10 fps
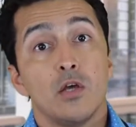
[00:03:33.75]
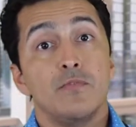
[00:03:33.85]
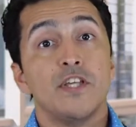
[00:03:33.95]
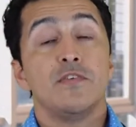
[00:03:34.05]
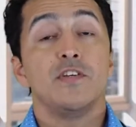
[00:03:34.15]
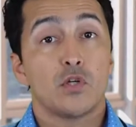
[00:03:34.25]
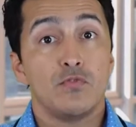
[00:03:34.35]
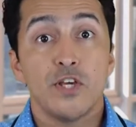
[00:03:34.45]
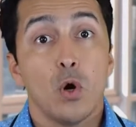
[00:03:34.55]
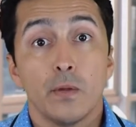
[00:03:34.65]

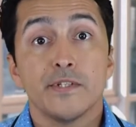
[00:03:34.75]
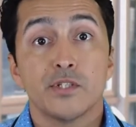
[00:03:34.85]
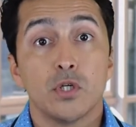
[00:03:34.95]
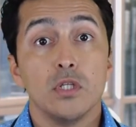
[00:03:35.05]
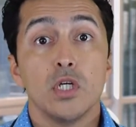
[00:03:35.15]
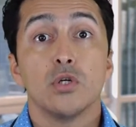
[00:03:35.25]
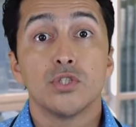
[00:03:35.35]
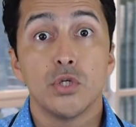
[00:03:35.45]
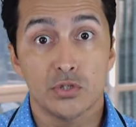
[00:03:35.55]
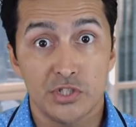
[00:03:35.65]
we call this
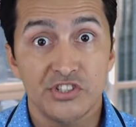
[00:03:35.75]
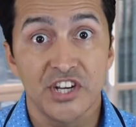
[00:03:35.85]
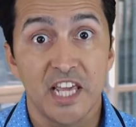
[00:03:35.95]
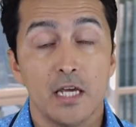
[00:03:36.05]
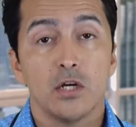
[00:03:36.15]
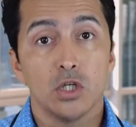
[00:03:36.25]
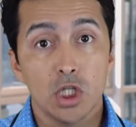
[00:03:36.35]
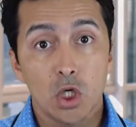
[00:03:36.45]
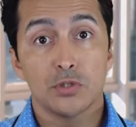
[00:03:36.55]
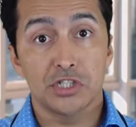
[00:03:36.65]
glucotoxicity.
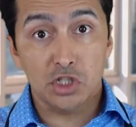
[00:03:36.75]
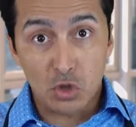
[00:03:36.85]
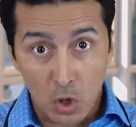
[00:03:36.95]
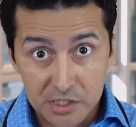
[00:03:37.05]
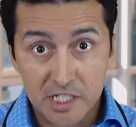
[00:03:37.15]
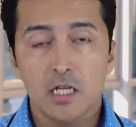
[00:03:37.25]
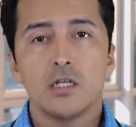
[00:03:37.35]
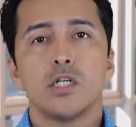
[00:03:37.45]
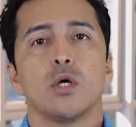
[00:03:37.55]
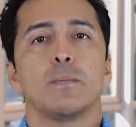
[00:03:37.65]
Glucose is
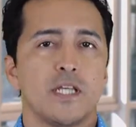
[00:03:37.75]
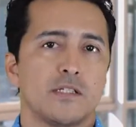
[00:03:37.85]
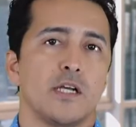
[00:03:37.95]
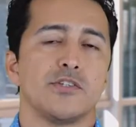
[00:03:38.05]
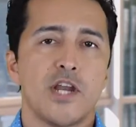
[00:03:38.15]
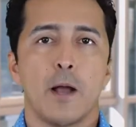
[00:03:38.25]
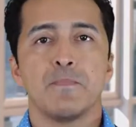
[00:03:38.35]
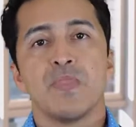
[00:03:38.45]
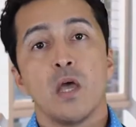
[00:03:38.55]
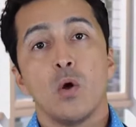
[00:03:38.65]
toxic to your beta cells. Now,
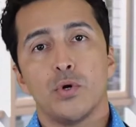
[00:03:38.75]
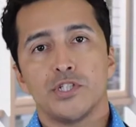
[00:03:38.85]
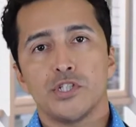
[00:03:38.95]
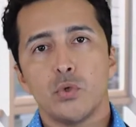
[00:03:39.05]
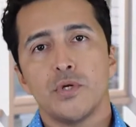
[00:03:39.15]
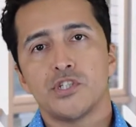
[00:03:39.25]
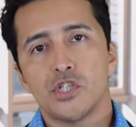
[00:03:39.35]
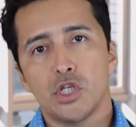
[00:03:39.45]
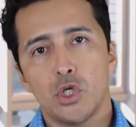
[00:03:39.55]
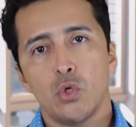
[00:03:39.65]
what you do is
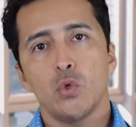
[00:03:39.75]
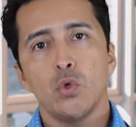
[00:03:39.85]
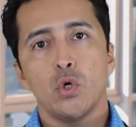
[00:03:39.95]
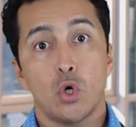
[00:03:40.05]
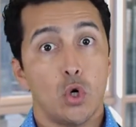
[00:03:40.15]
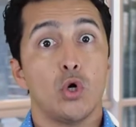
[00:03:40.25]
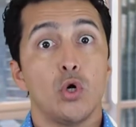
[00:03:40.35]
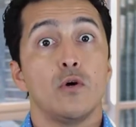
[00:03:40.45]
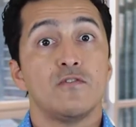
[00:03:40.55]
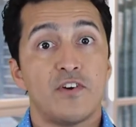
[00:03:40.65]
you
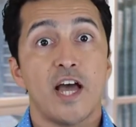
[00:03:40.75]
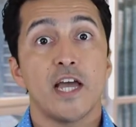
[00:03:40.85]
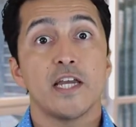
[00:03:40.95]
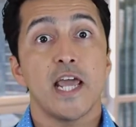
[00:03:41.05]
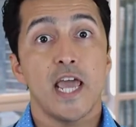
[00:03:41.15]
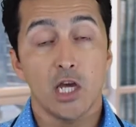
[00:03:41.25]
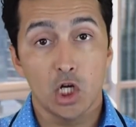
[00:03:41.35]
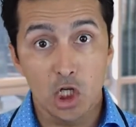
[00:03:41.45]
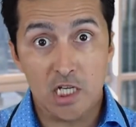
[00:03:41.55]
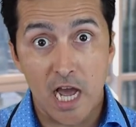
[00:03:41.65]
go find a
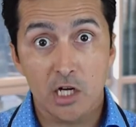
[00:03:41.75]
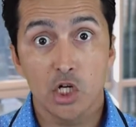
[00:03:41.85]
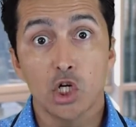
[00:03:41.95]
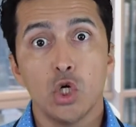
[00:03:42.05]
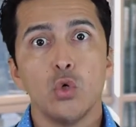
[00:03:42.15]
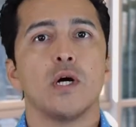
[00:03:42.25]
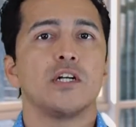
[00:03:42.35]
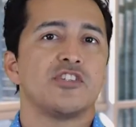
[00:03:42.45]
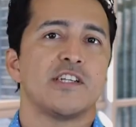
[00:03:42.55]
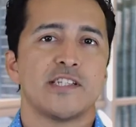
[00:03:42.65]
good doctor who
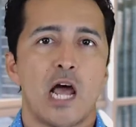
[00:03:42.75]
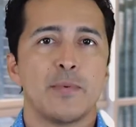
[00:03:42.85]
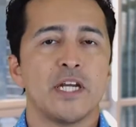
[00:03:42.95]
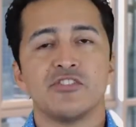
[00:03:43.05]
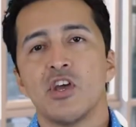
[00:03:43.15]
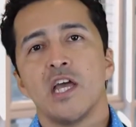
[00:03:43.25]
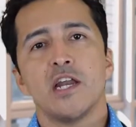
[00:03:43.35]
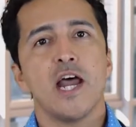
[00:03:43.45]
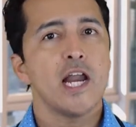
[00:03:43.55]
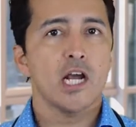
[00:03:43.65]
understands diabetes.
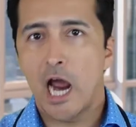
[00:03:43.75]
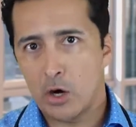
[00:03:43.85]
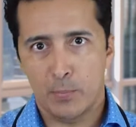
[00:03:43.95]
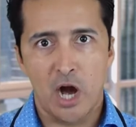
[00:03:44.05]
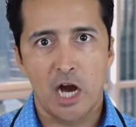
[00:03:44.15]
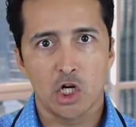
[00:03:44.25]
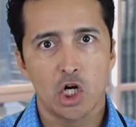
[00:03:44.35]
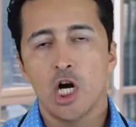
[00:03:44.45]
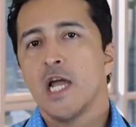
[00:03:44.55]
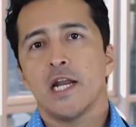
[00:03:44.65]
Not a
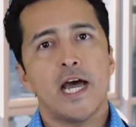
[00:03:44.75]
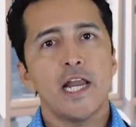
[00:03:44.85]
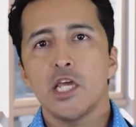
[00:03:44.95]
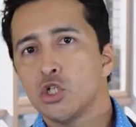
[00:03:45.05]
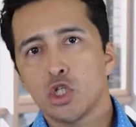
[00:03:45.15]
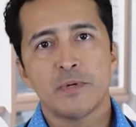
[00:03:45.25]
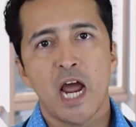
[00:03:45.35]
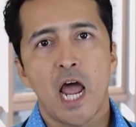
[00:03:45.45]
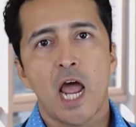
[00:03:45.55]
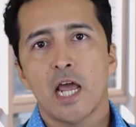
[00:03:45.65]
chiropractor, not a YouTube
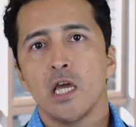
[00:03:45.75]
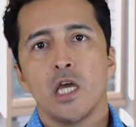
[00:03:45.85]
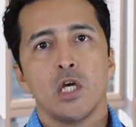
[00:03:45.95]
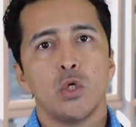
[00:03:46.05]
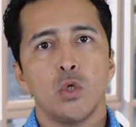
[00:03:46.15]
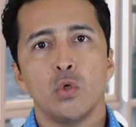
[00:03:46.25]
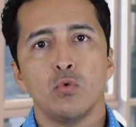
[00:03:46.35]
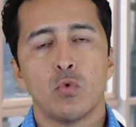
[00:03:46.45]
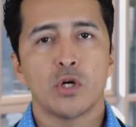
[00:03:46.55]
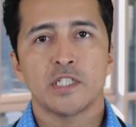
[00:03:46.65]
guy who
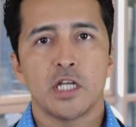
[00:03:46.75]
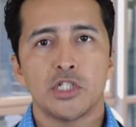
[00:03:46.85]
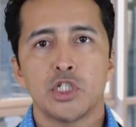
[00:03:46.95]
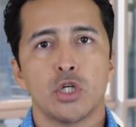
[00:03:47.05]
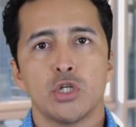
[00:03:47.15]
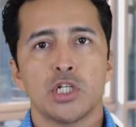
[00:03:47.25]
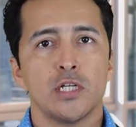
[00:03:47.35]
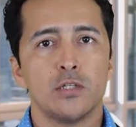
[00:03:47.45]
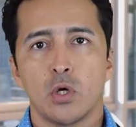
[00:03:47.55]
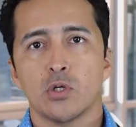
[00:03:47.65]
works at a church
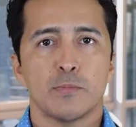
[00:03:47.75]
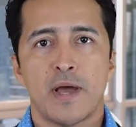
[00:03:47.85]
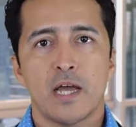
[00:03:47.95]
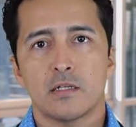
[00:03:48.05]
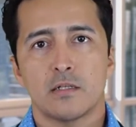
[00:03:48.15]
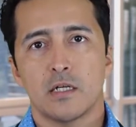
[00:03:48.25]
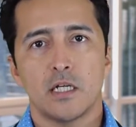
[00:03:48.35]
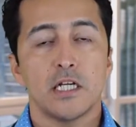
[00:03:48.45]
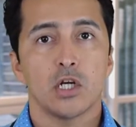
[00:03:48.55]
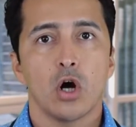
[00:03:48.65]
and talks about
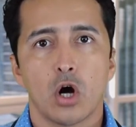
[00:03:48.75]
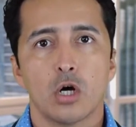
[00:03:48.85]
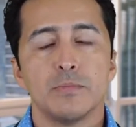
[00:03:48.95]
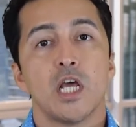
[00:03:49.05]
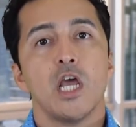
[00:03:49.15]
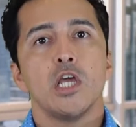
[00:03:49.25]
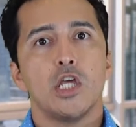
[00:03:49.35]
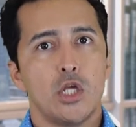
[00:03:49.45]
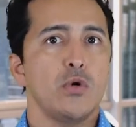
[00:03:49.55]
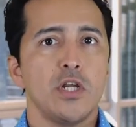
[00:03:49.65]
eating carbs.
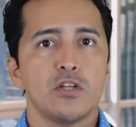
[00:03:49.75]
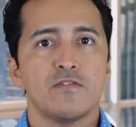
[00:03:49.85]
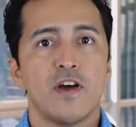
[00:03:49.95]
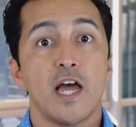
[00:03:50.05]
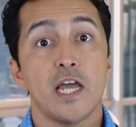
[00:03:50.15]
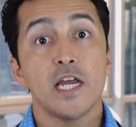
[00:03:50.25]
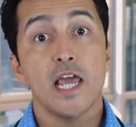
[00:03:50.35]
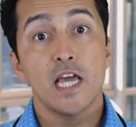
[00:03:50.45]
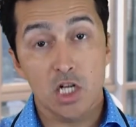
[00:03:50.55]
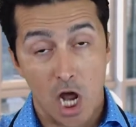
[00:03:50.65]
You need to find
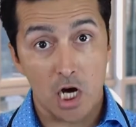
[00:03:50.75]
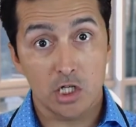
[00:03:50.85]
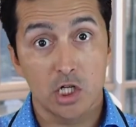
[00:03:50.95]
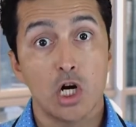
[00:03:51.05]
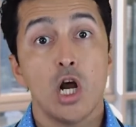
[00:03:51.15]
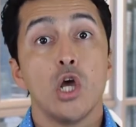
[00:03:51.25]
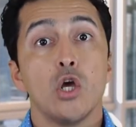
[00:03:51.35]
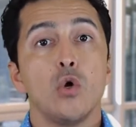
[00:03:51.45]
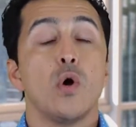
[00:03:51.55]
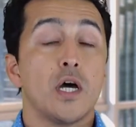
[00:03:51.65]
a doctor
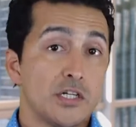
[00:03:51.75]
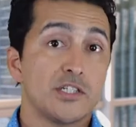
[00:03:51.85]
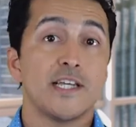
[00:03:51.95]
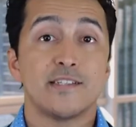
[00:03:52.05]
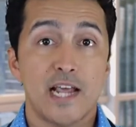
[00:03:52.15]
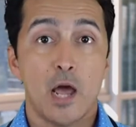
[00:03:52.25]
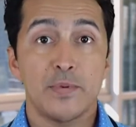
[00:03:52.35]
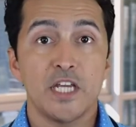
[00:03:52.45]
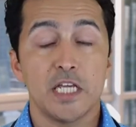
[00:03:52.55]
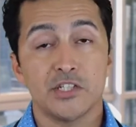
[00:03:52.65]
who understands
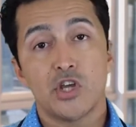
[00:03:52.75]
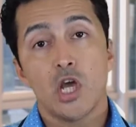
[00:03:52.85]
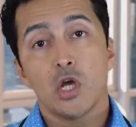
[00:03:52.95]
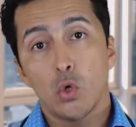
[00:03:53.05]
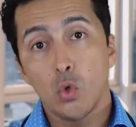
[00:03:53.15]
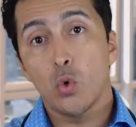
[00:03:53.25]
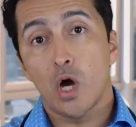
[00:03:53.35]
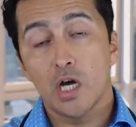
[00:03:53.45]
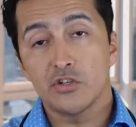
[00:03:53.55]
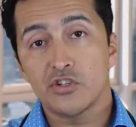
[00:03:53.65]
diabetes, who
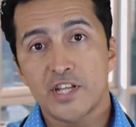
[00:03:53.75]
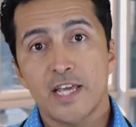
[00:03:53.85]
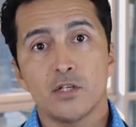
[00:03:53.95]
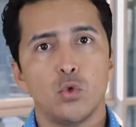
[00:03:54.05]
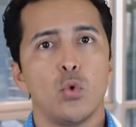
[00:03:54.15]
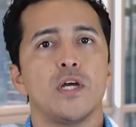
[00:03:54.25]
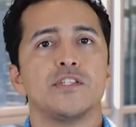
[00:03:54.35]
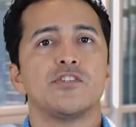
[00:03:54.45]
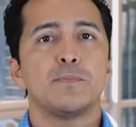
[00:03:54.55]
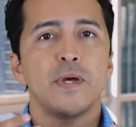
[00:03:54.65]

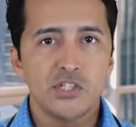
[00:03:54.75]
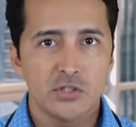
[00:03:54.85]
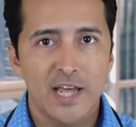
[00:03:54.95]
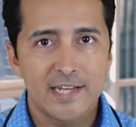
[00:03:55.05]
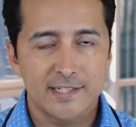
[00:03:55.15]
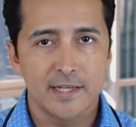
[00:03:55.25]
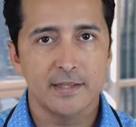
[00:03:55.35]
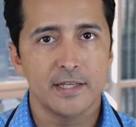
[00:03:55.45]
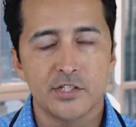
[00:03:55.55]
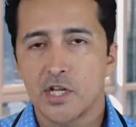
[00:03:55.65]
is specializing
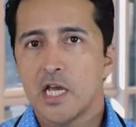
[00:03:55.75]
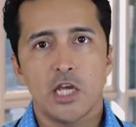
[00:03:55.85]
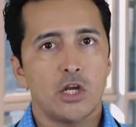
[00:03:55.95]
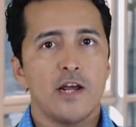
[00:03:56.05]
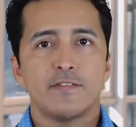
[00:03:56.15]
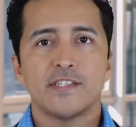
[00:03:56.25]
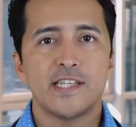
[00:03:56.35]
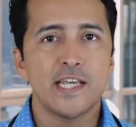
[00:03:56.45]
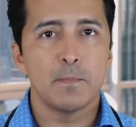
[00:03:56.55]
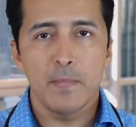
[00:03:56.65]
in this. You don't have to
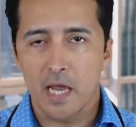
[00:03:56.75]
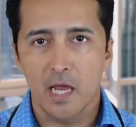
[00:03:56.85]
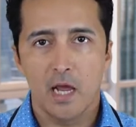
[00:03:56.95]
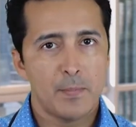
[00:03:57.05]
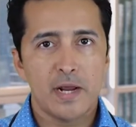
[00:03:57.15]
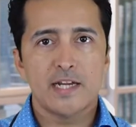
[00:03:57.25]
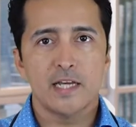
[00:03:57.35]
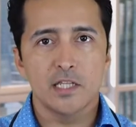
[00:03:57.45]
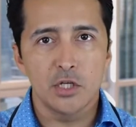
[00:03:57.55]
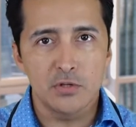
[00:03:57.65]
see me. I'm not
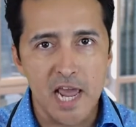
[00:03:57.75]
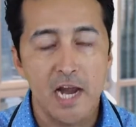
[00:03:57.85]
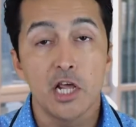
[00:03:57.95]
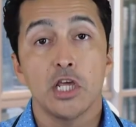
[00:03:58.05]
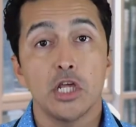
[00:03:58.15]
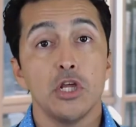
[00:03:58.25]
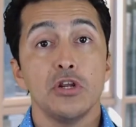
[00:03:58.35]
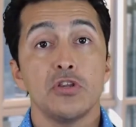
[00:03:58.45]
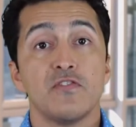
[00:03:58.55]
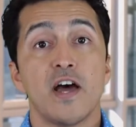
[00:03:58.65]
telling you that. You
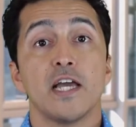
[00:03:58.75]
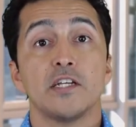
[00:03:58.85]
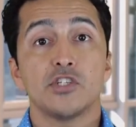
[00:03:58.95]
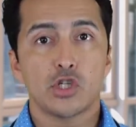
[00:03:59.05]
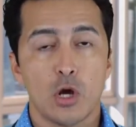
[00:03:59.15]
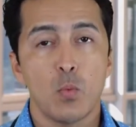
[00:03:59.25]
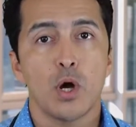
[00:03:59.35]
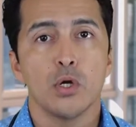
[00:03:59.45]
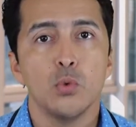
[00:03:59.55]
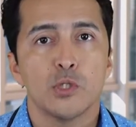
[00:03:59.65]
need to find
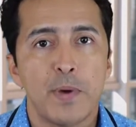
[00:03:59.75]
someone who is